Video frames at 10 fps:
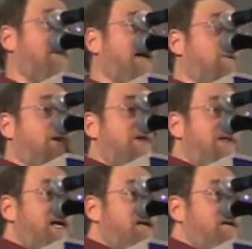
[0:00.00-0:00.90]
made in one
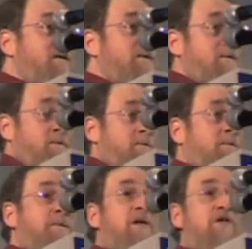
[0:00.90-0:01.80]
state,
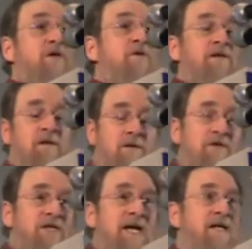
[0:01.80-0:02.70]
being sold in another
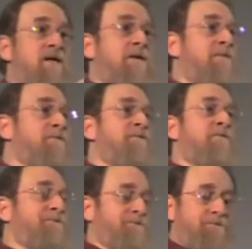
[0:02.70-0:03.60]
state,
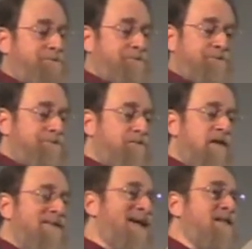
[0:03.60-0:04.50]

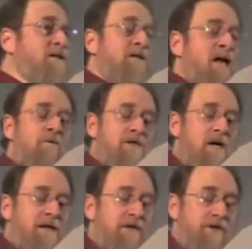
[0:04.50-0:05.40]
that was
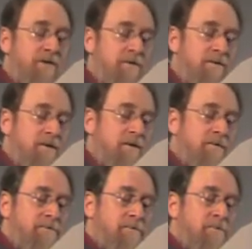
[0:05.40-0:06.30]
not an issue.
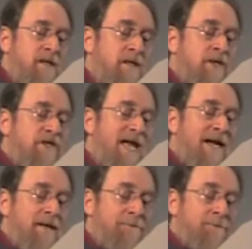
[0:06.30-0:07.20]

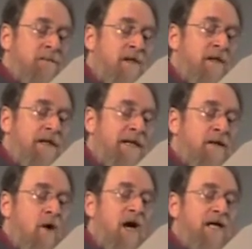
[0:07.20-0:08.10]
Second,
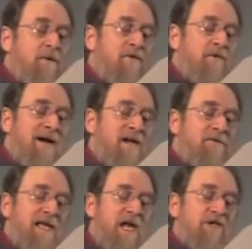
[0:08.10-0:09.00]
in arguing for
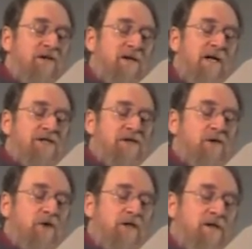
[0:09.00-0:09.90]
ratification of the
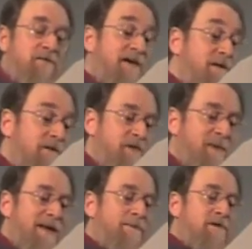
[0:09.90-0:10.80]
Constitution in the Federalist
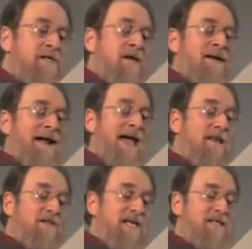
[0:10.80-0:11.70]
Papers,
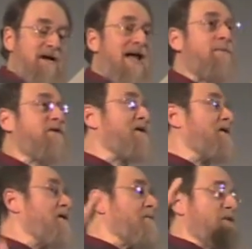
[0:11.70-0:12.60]
Alexander
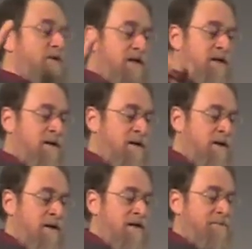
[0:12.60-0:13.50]
Hamilton, you can boo here,
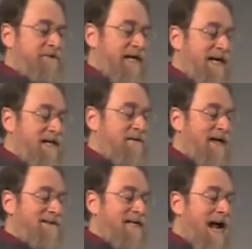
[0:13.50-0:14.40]
complained
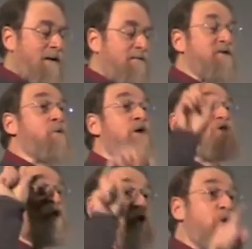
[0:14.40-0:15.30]
that tariffs
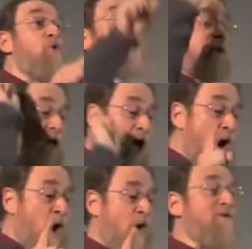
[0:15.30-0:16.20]
were too
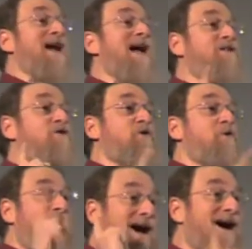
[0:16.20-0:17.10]
low, not
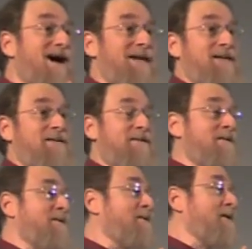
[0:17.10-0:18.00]
too high.
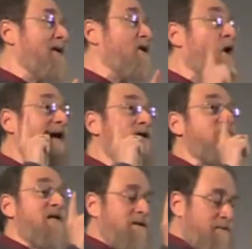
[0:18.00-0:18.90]
He
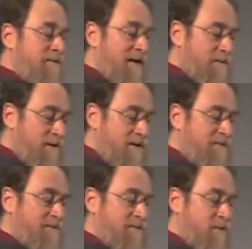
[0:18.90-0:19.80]
argues in
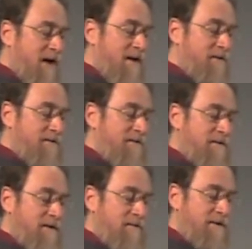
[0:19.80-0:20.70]
Federalist 12,
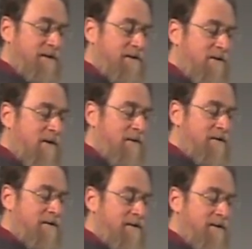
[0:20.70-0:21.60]
I'll read you the
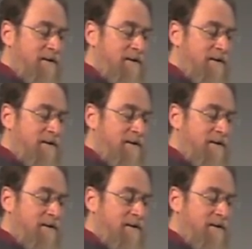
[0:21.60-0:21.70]
quote.